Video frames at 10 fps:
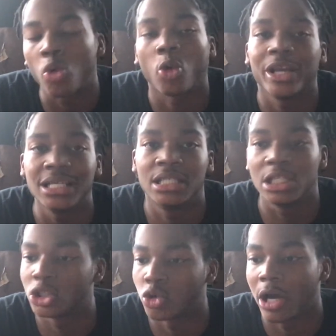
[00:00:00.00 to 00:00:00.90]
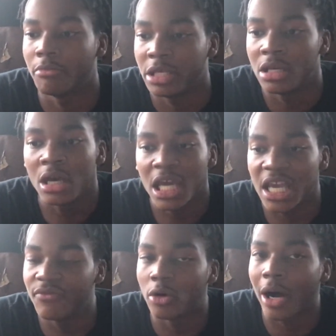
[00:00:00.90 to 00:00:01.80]
crazy to try and beat,
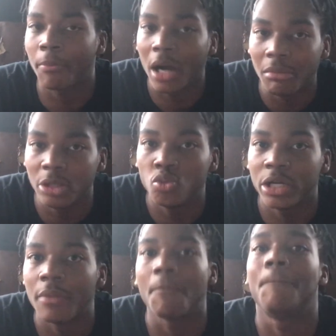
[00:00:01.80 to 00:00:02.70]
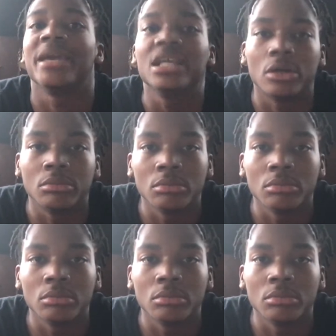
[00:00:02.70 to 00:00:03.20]
even though I probably wouldn't beat him.